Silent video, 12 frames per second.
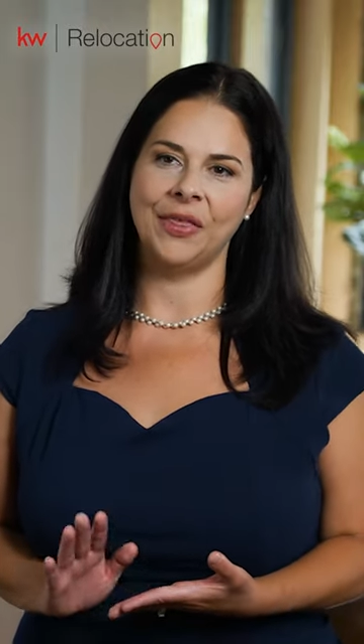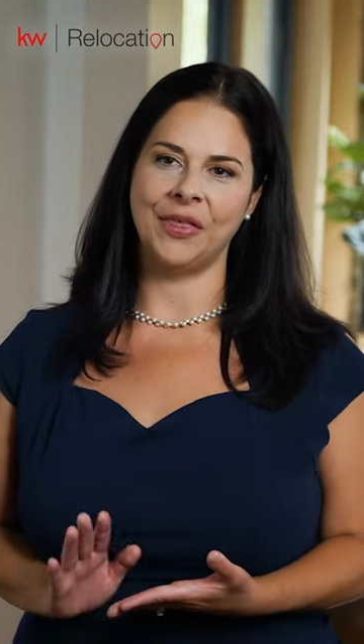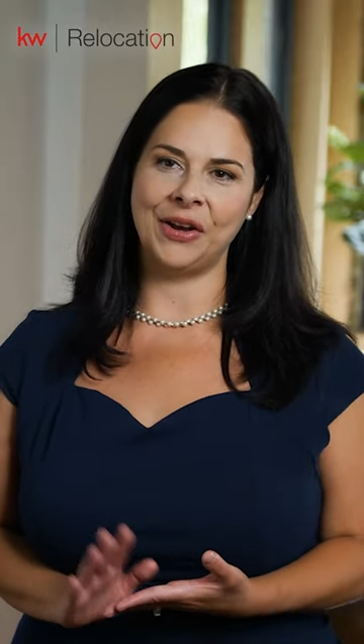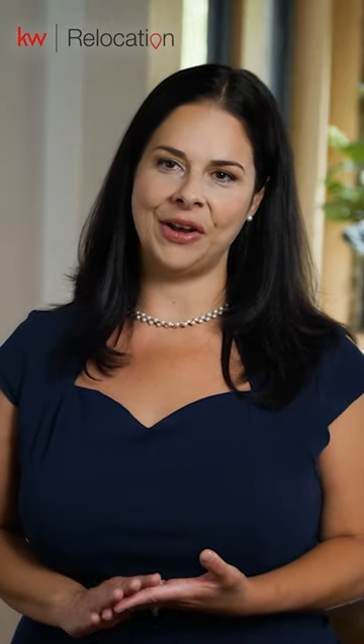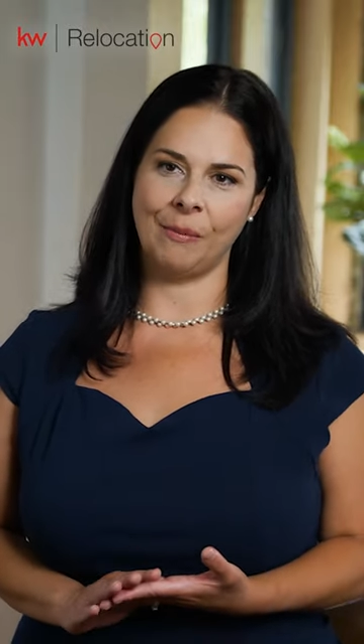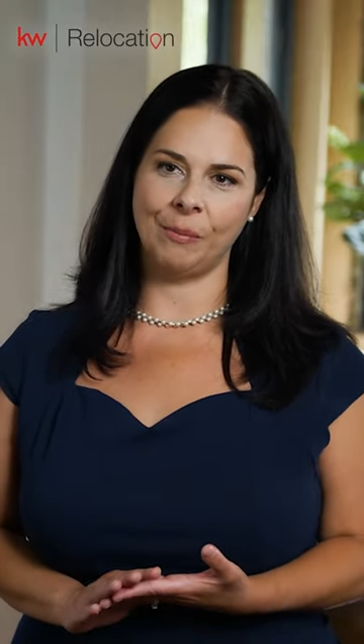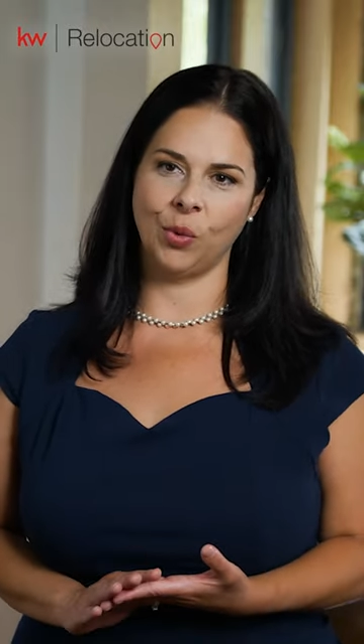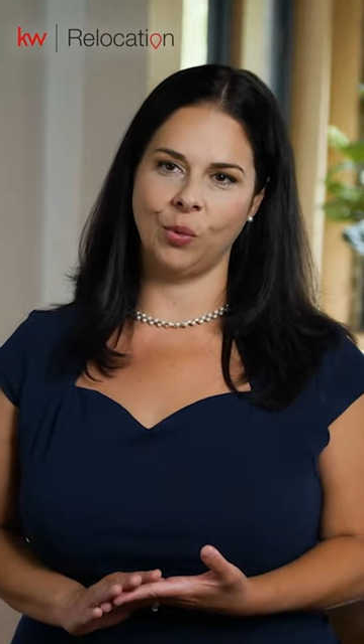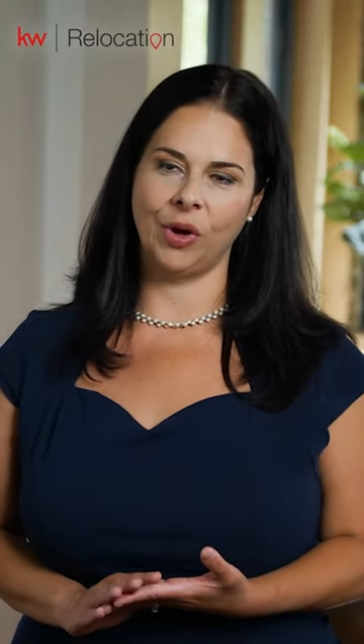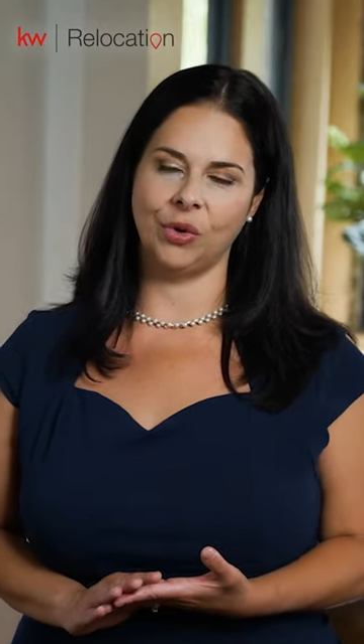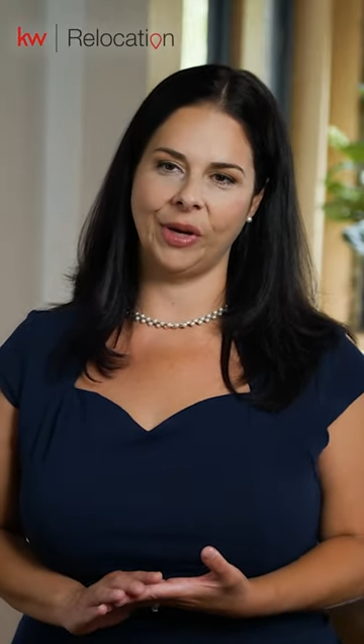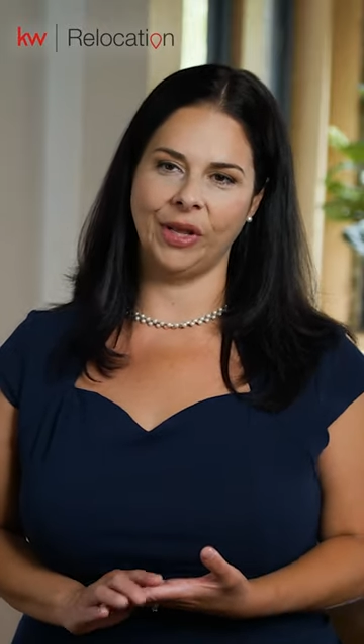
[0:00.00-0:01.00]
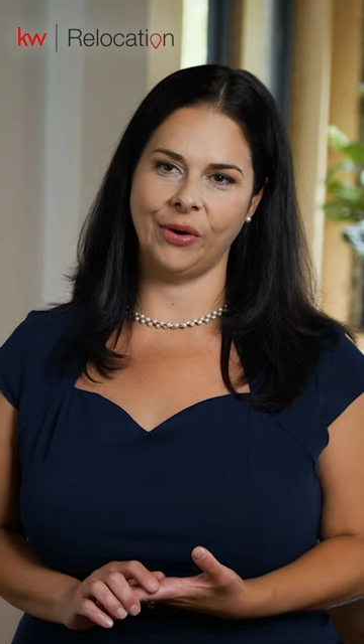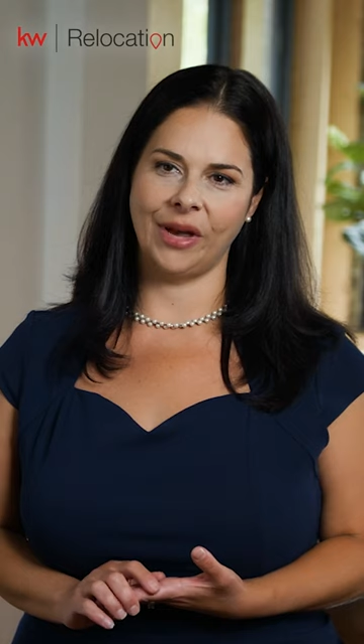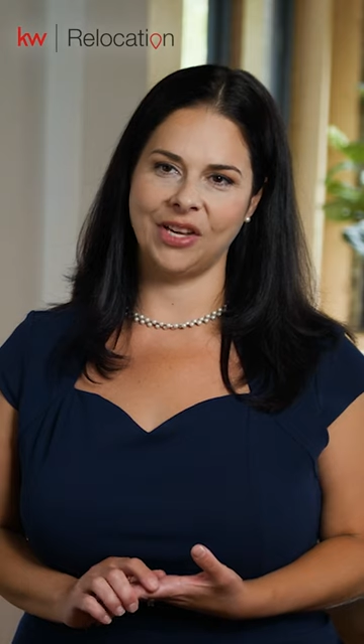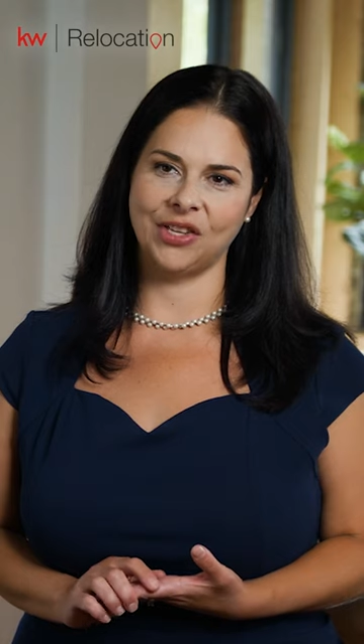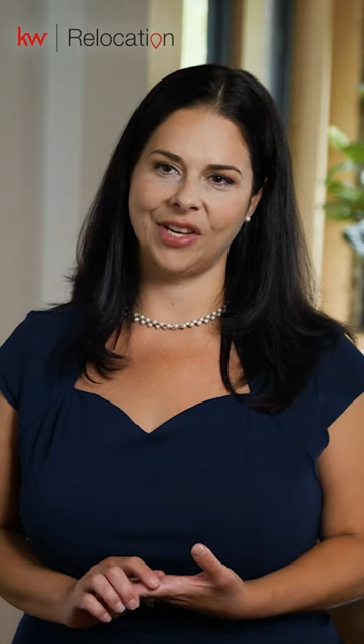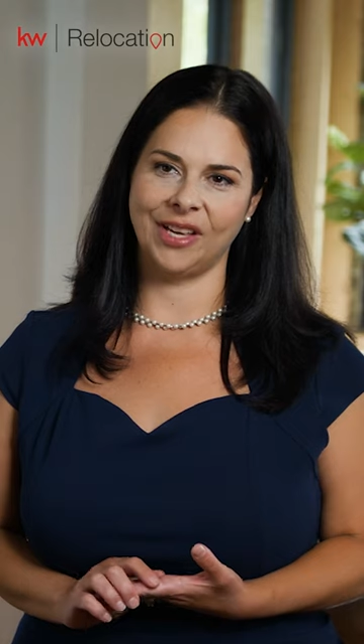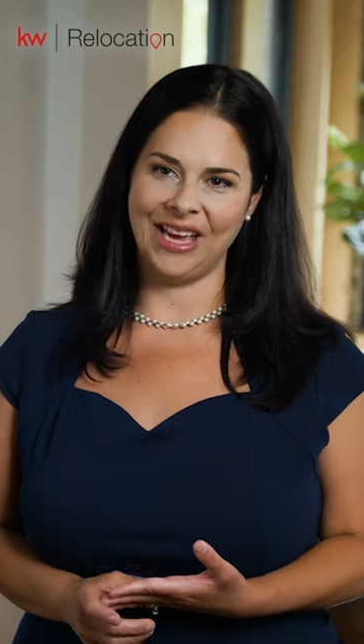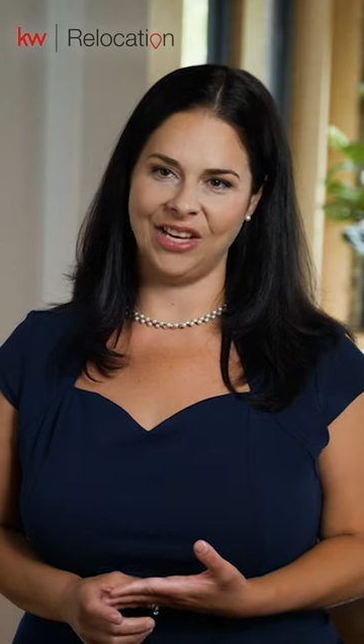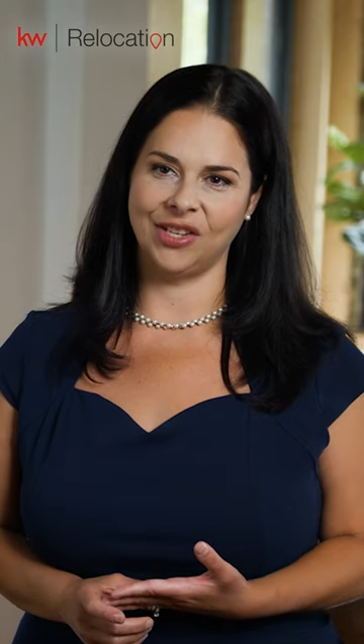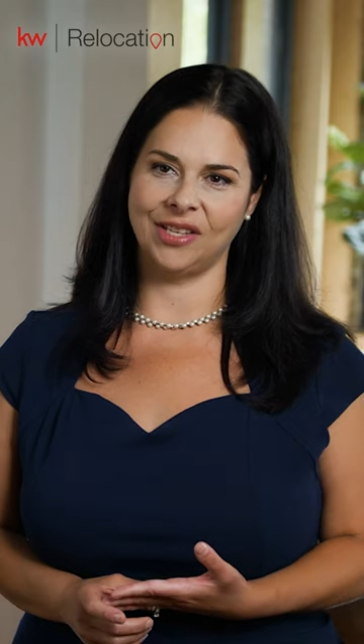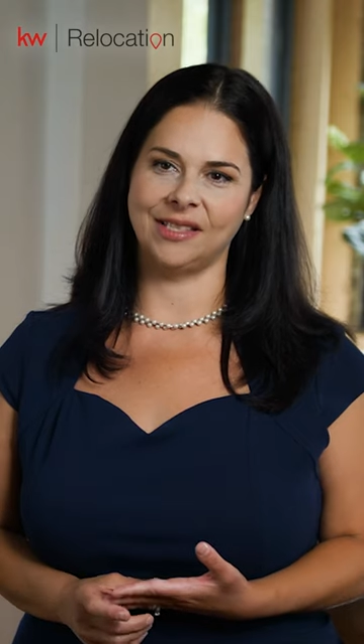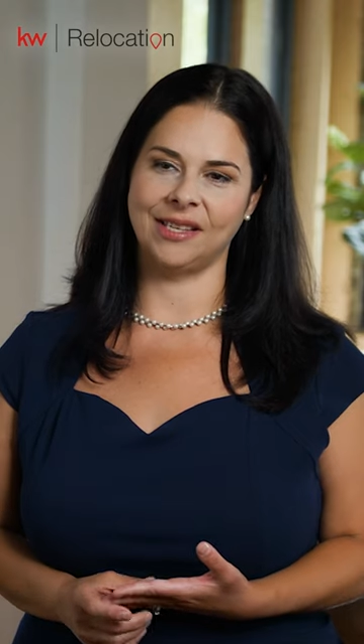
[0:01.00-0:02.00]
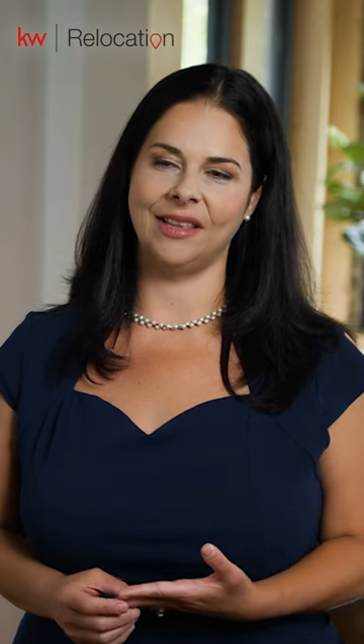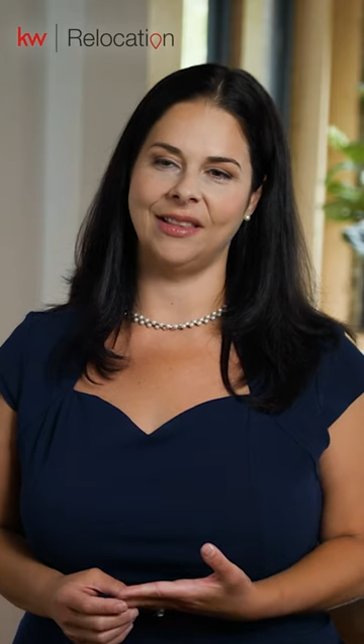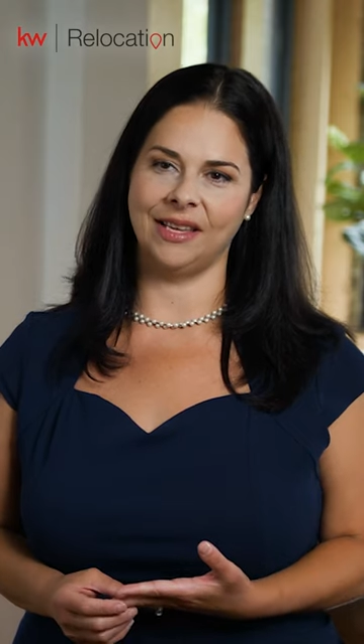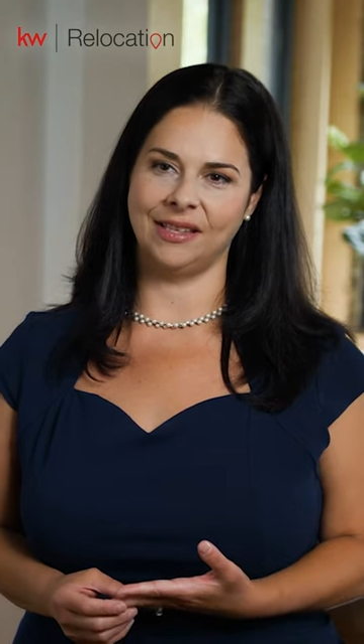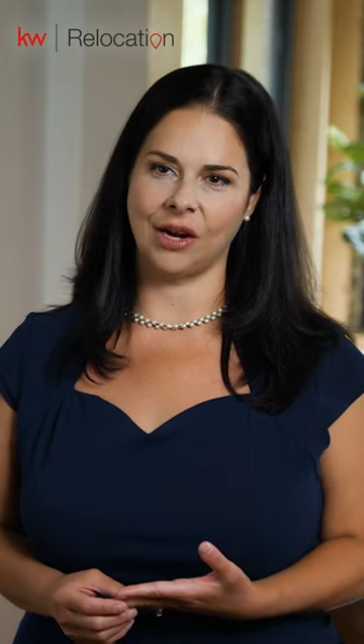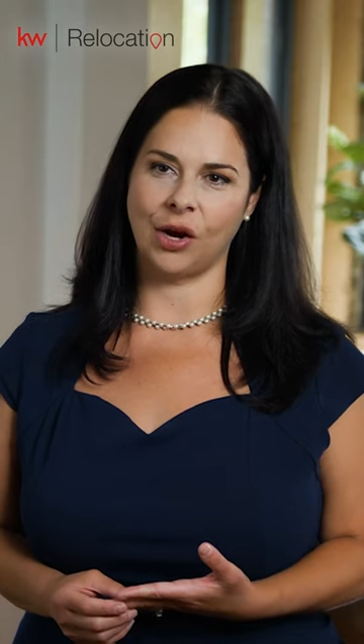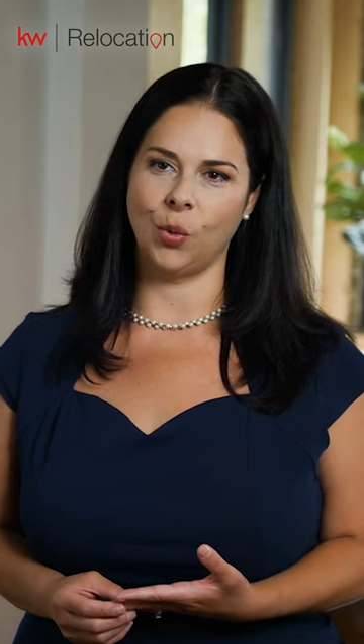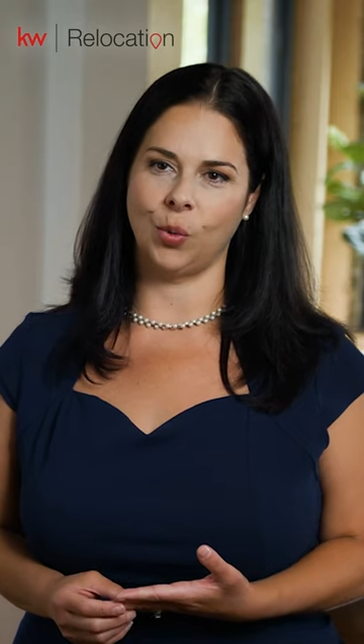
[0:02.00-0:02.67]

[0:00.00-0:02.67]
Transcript: the number one relocation agents in the entire